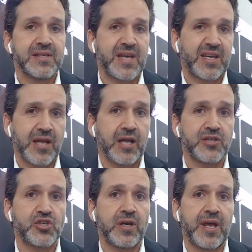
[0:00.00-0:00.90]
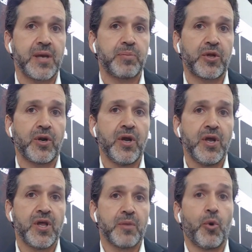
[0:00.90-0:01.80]
technology enabler,
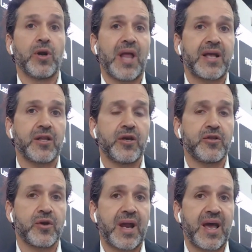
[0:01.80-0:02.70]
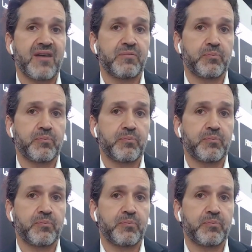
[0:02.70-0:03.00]
the more likelihood you're going to have